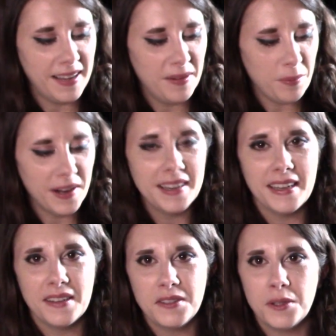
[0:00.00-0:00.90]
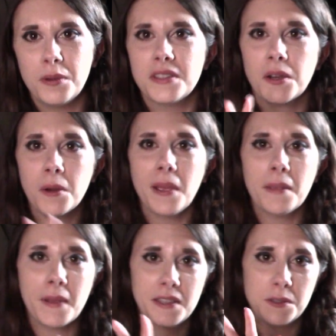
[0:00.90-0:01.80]
What I need to do is, her
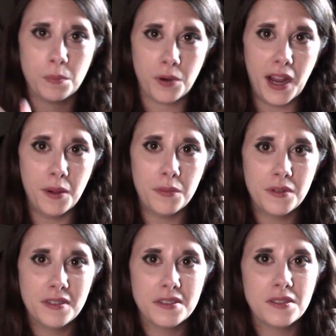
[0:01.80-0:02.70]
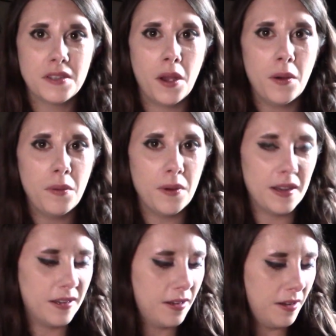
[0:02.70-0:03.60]
backpack is brown, so
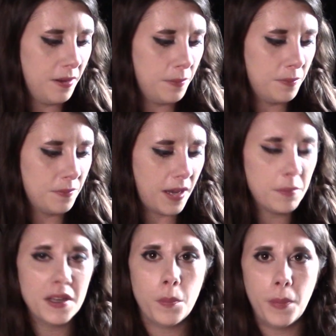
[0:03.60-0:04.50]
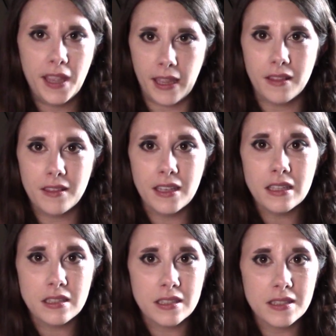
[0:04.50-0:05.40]
I'm gonna paint
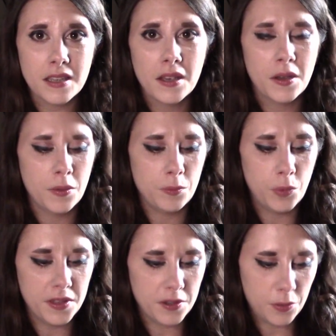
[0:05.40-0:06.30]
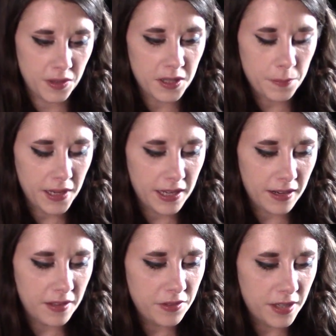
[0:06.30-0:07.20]
this with acrylic
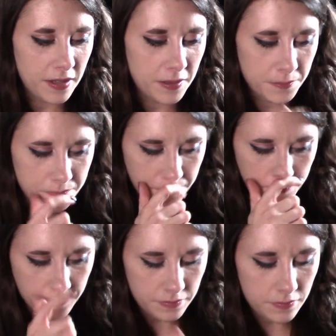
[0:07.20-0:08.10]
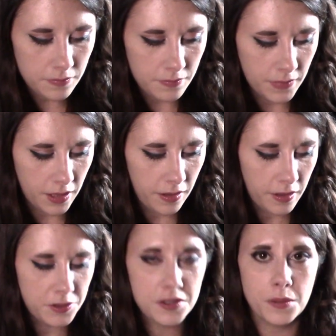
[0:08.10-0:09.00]
paint, I think,
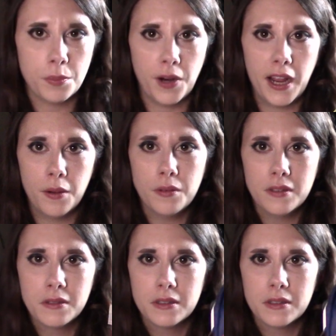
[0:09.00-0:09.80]
just a brown.